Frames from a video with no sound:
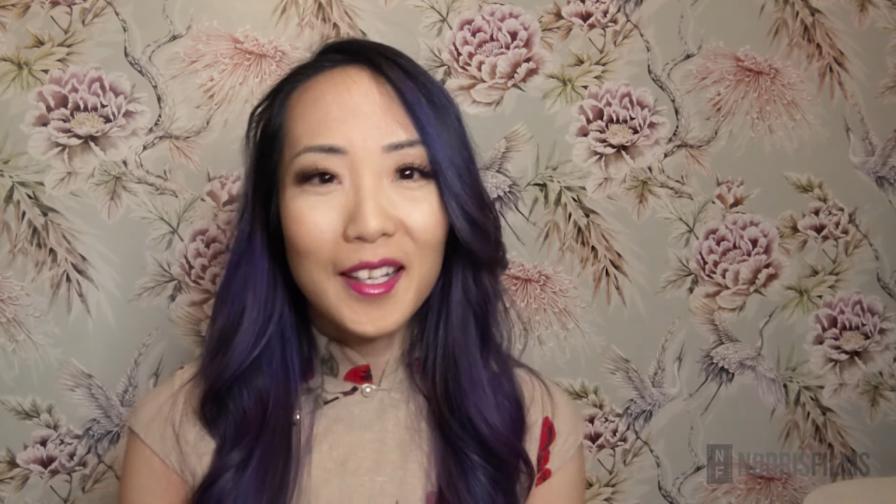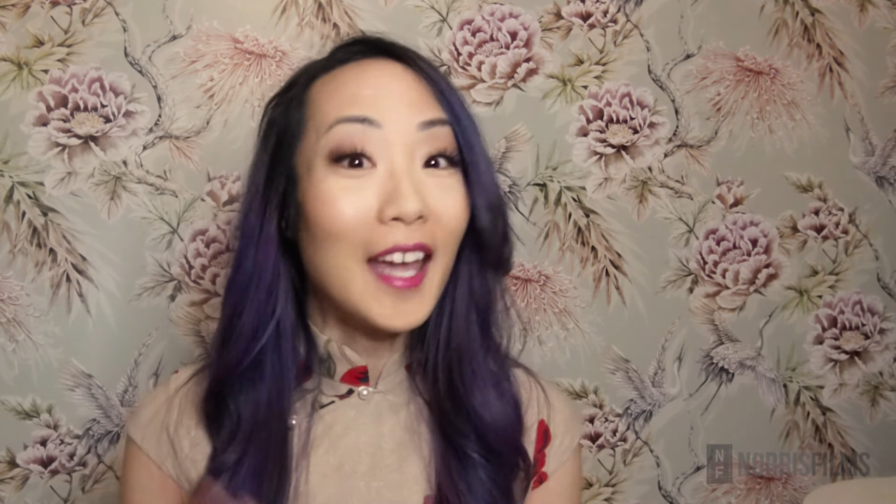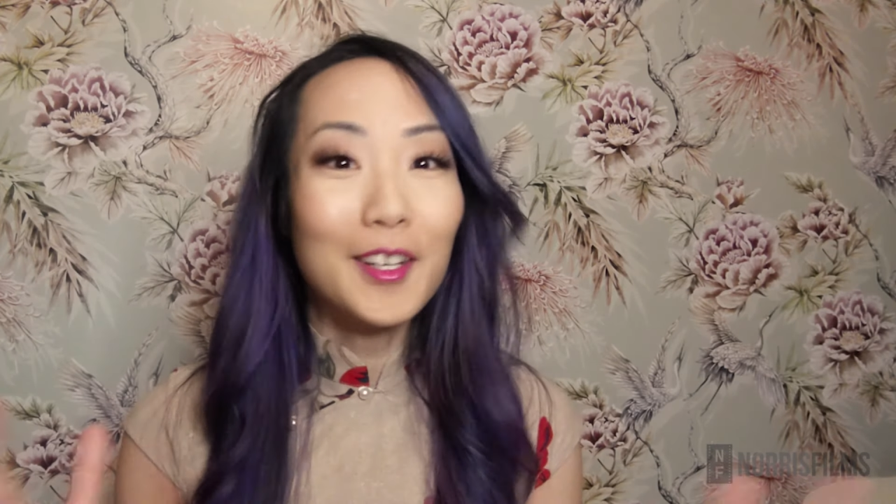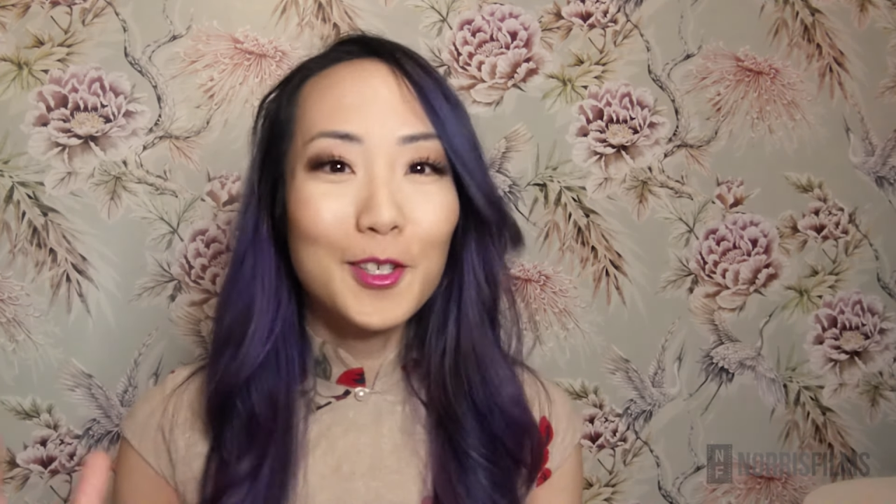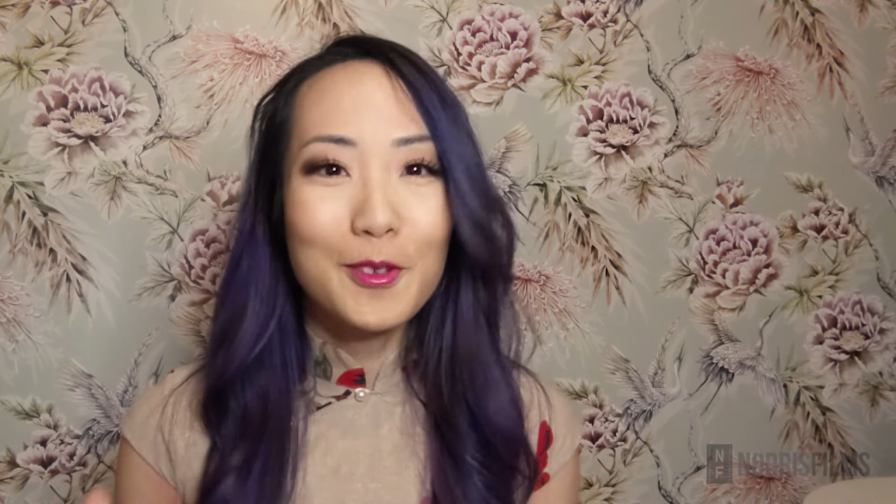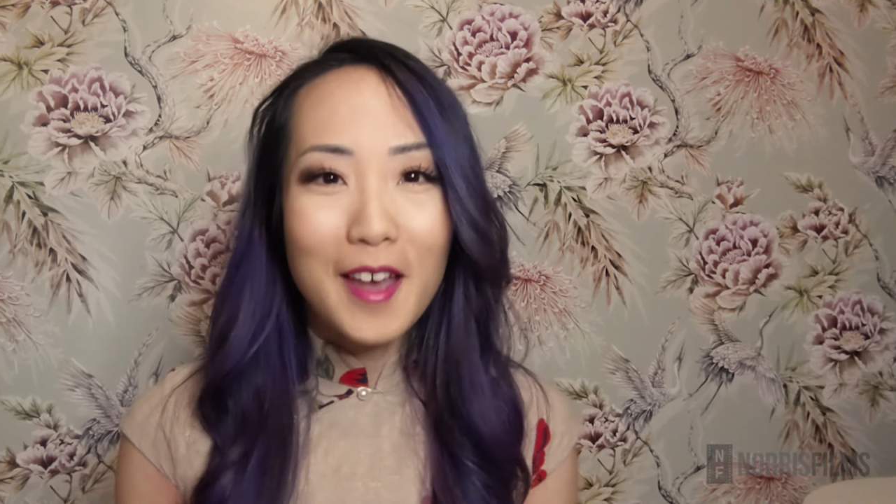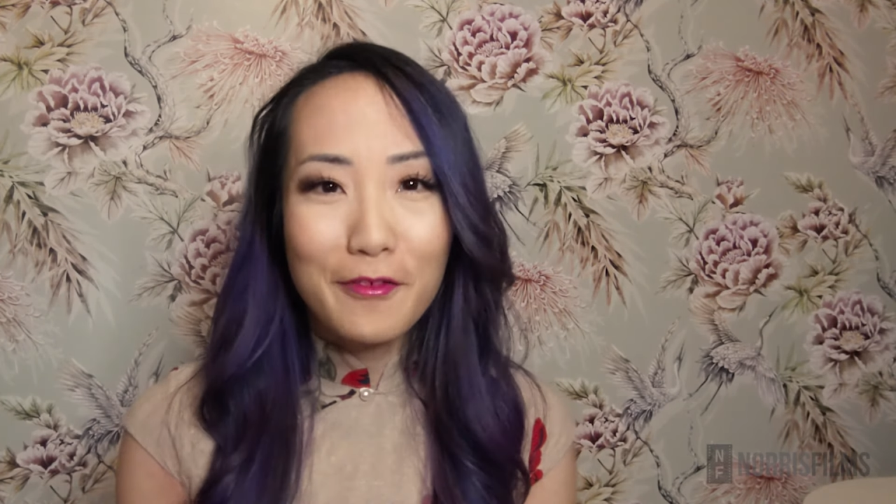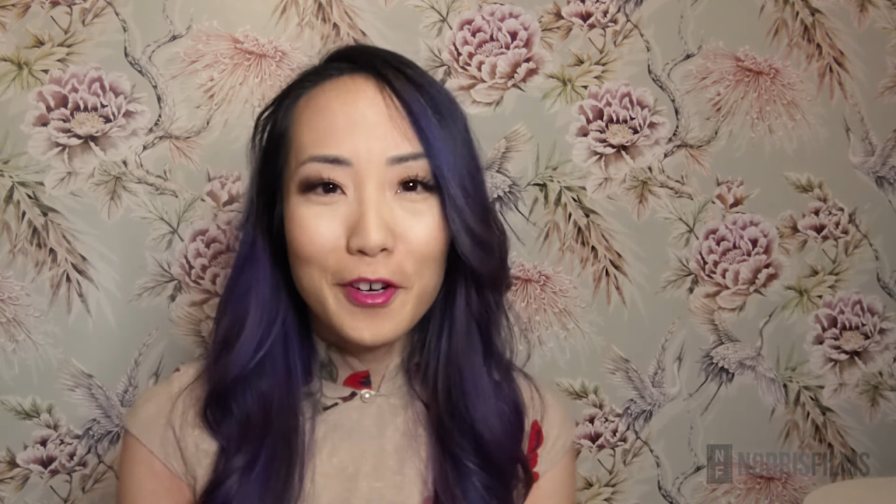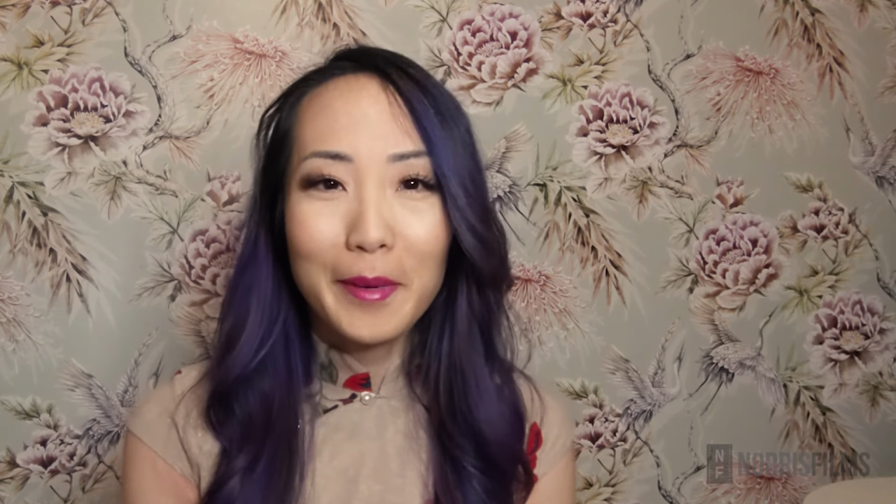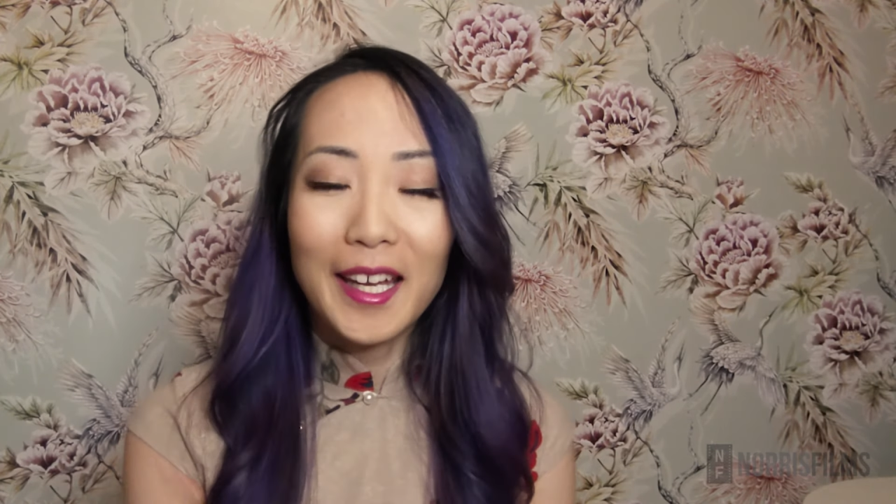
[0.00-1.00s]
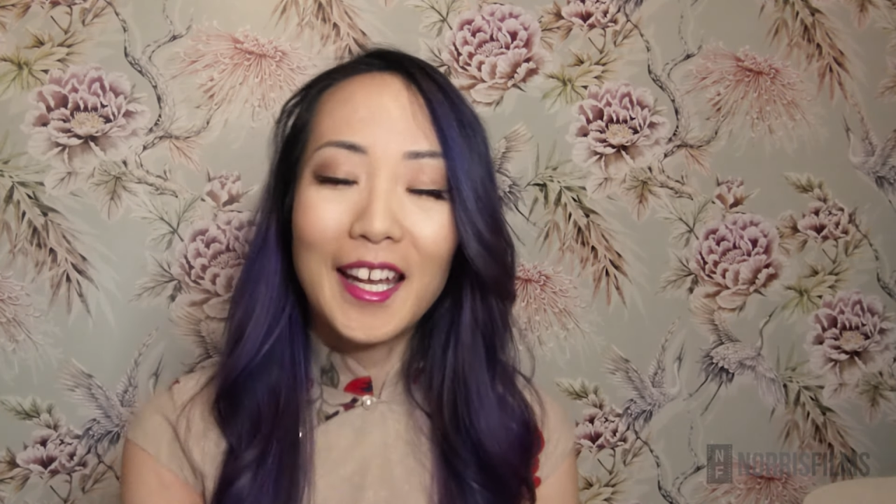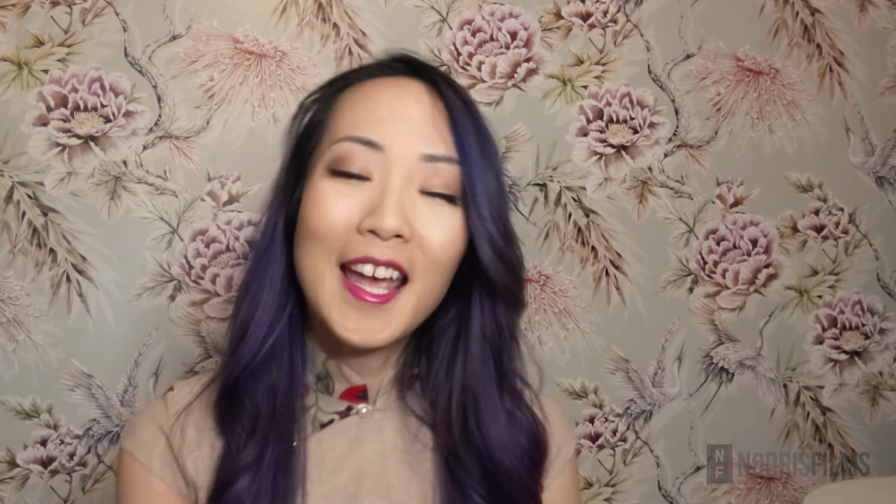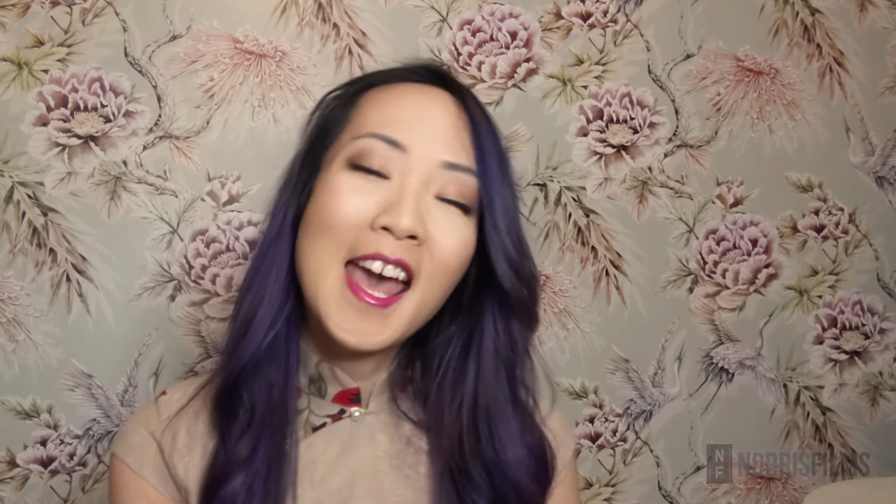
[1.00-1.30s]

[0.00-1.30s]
Can you do that for me?